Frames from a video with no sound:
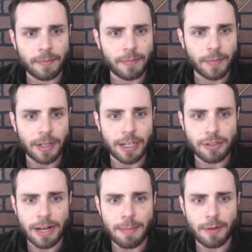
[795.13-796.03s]
We're going to
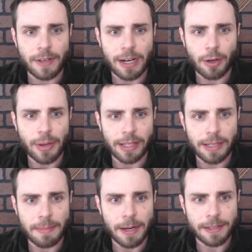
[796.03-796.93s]
try and move kind of quickly,
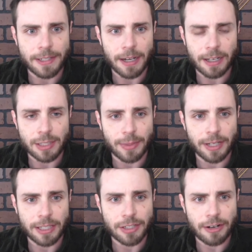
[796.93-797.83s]
but because we
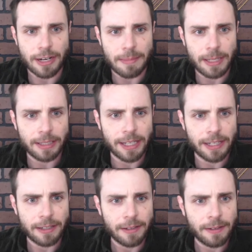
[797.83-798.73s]
got started a bit late.